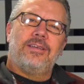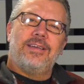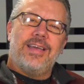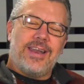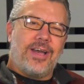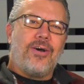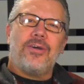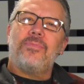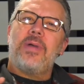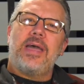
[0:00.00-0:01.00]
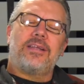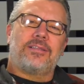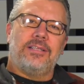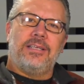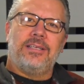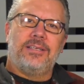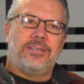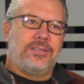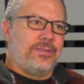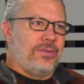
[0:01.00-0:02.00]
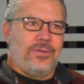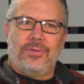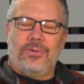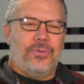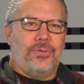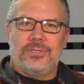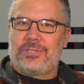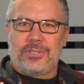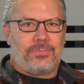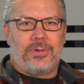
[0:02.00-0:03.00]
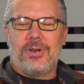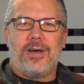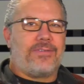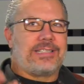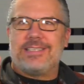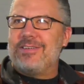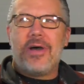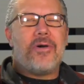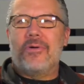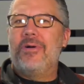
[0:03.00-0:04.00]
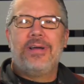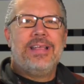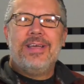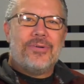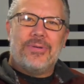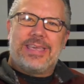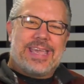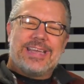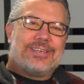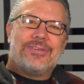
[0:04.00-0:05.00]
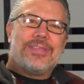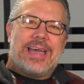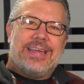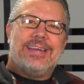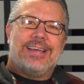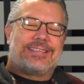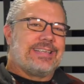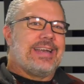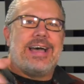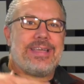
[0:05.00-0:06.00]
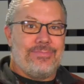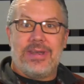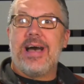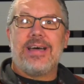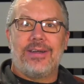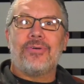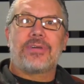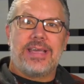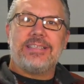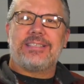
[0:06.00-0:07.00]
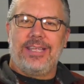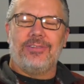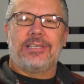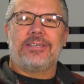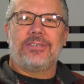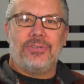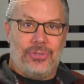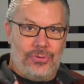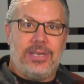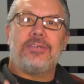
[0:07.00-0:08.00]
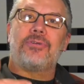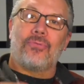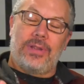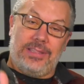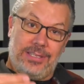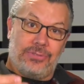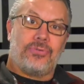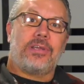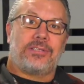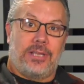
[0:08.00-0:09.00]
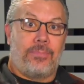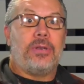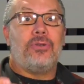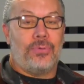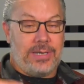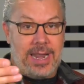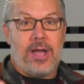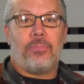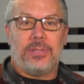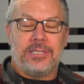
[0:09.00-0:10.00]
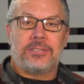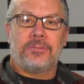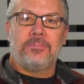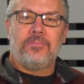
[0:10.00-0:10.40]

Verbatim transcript: And I automatically was just put off. I said, No, we can't do that. I said, I am not okay stealing. You need to ring these drinks up and do it now, please.